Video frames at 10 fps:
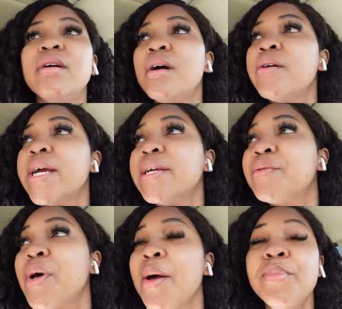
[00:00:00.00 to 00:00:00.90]
All right,
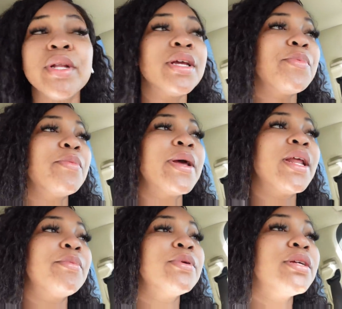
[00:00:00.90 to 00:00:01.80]
well, I'm pulling up in my
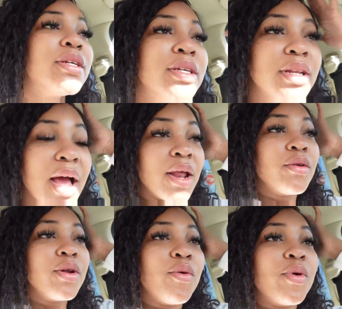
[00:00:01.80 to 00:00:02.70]
neighborhood. I
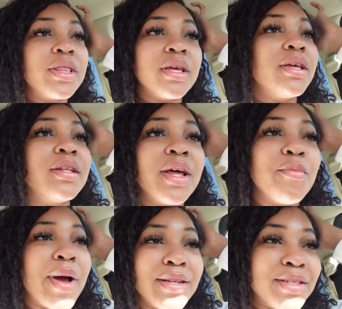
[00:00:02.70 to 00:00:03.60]
don't know what the hell
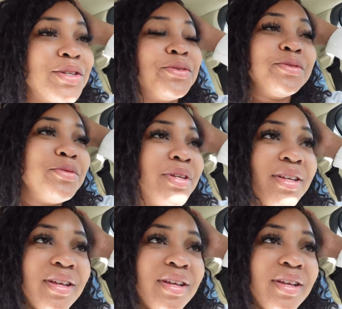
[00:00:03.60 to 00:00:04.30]
I'm about to do.